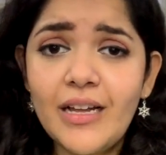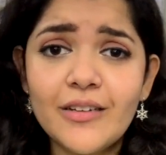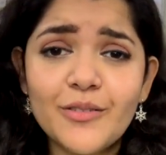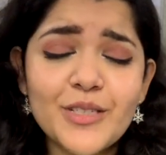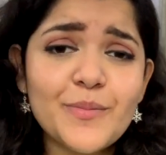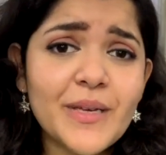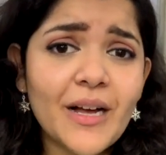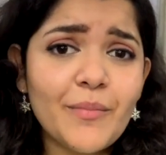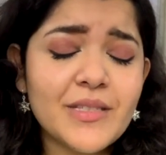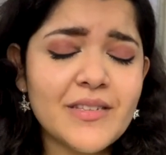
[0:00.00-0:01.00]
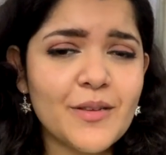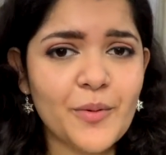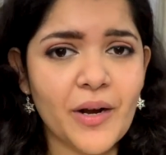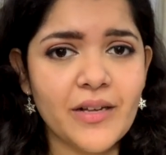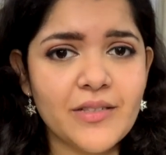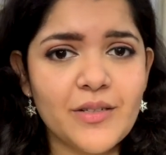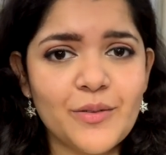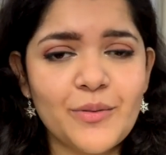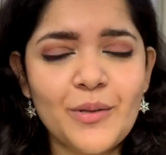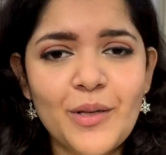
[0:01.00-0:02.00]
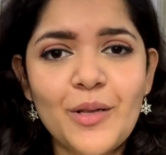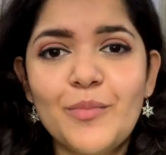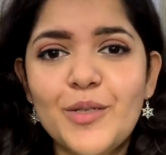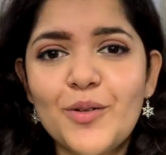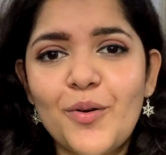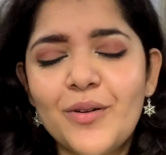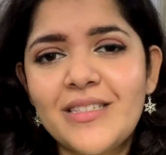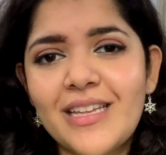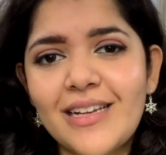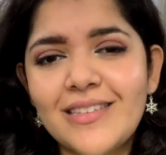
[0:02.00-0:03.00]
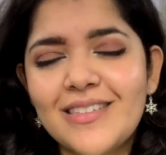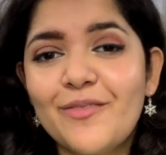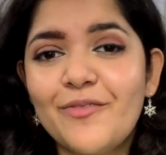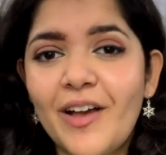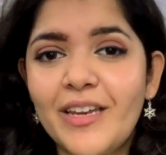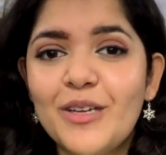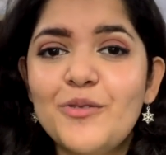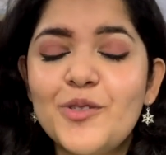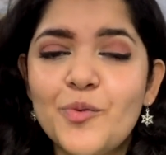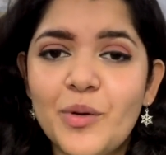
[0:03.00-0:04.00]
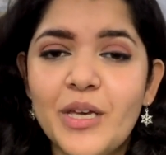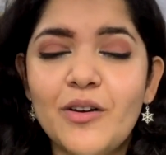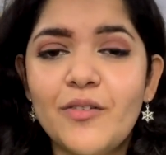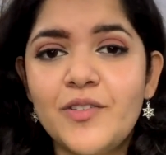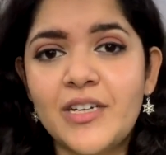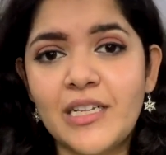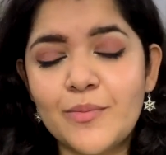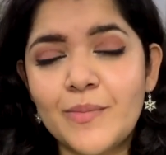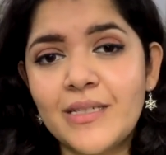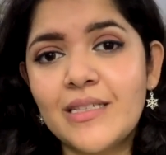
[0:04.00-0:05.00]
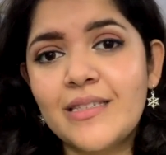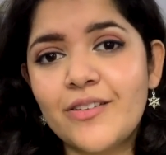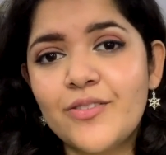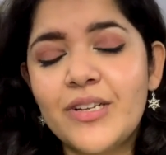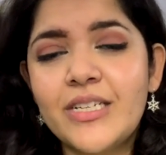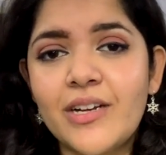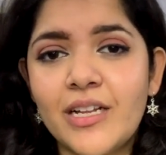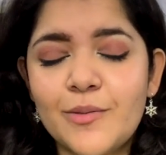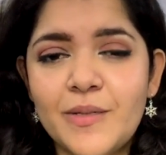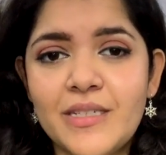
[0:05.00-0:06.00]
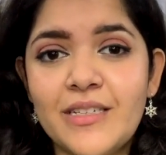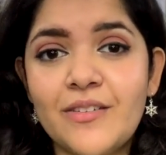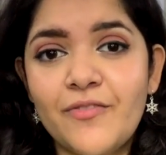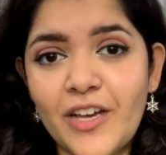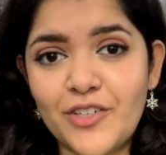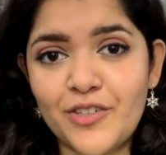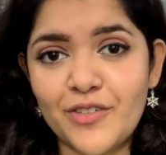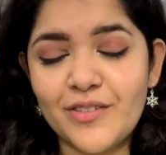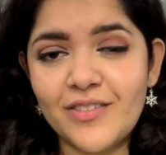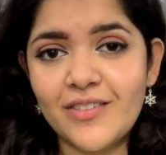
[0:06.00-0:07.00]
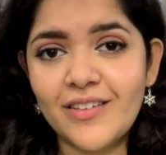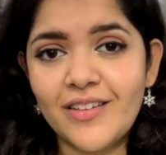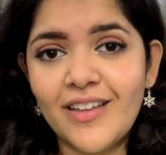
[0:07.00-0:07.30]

Now this may come as a surprise to you, but oral sex is a very good way of transmitting sexually transmitted infections.